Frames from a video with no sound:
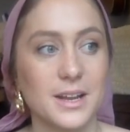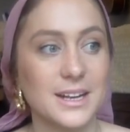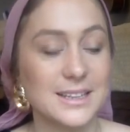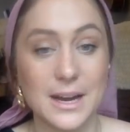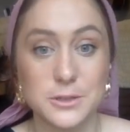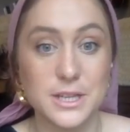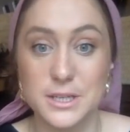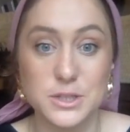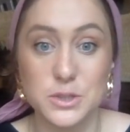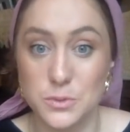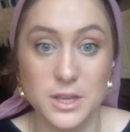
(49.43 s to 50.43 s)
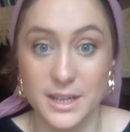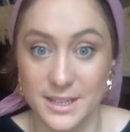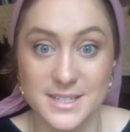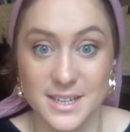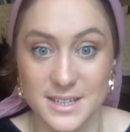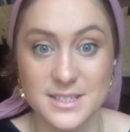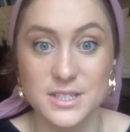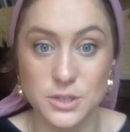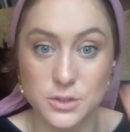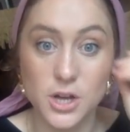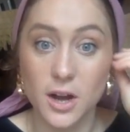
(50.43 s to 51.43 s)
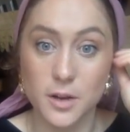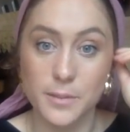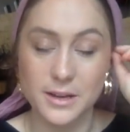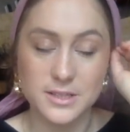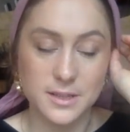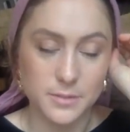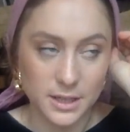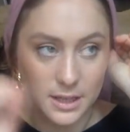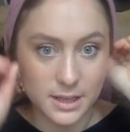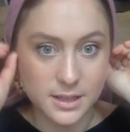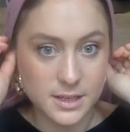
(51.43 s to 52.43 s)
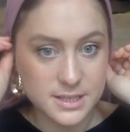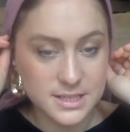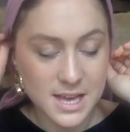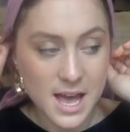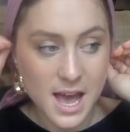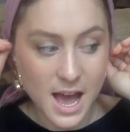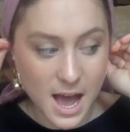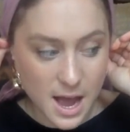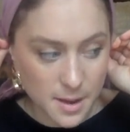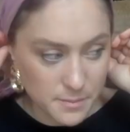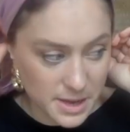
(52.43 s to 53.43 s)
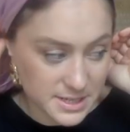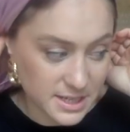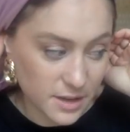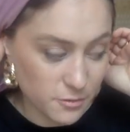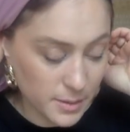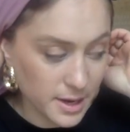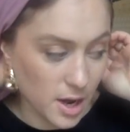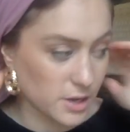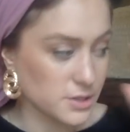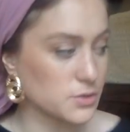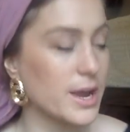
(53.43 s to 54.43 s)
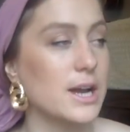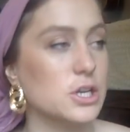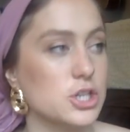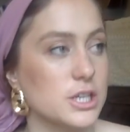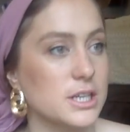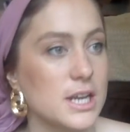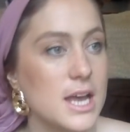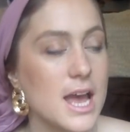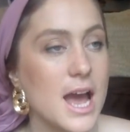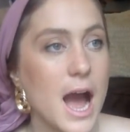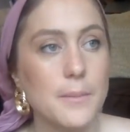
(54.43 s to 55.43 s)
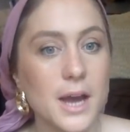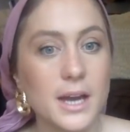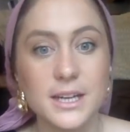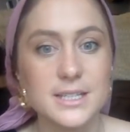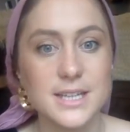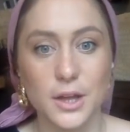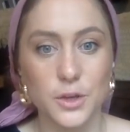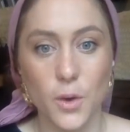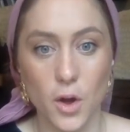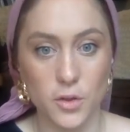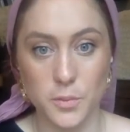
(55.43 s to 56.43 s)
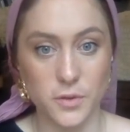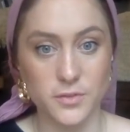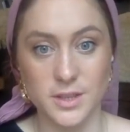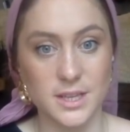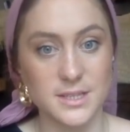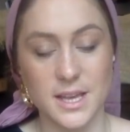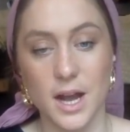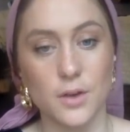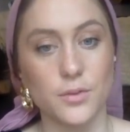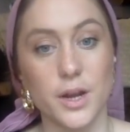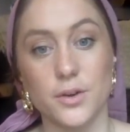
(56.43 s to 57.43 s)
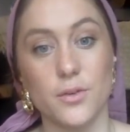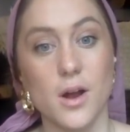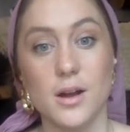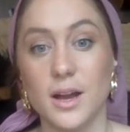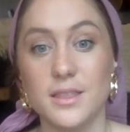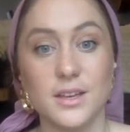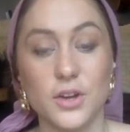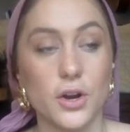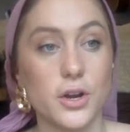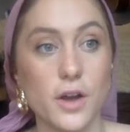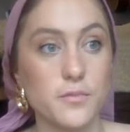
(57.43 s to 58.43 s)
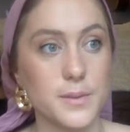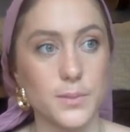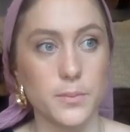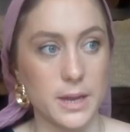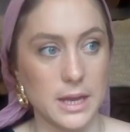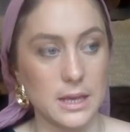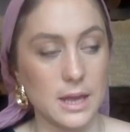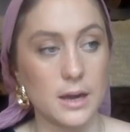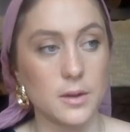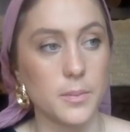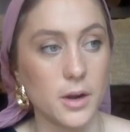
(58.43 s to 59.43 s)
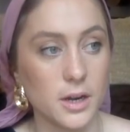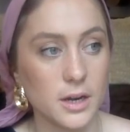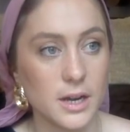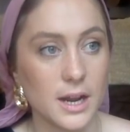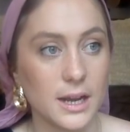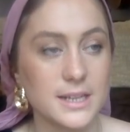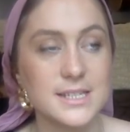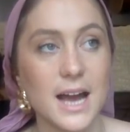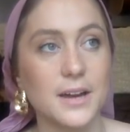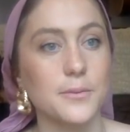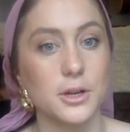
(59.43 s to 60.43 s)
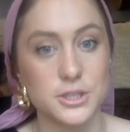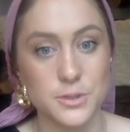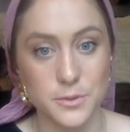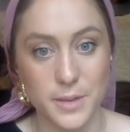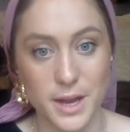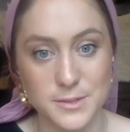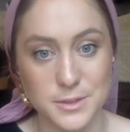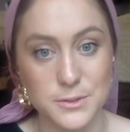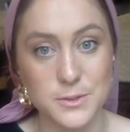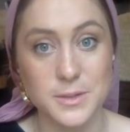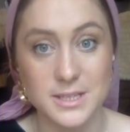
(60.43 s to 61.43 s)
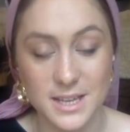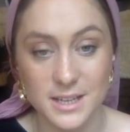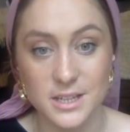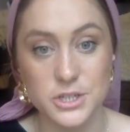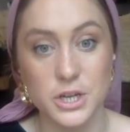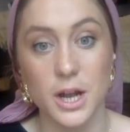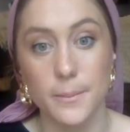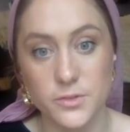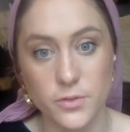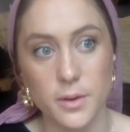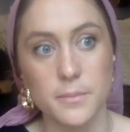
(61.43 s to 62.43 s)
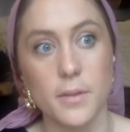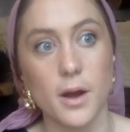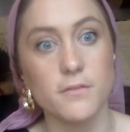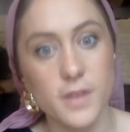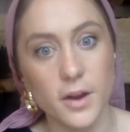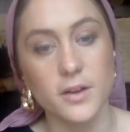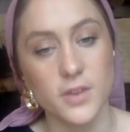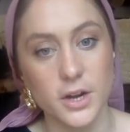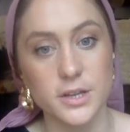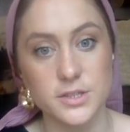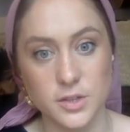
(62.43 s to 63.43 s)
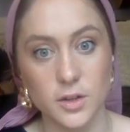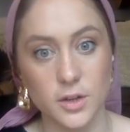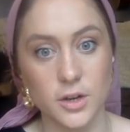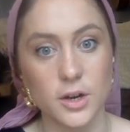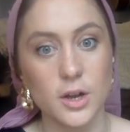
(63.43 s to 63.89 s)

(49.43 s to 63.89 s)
clout as you think it does to talk about something like this, and to give my honest reaction. I'm not going to tell you all the perfect things they got right or wrong. I think there are enough people picking that apart. I sat and watched it with my husband, who speaks Yiddish and comes from a very, very insular,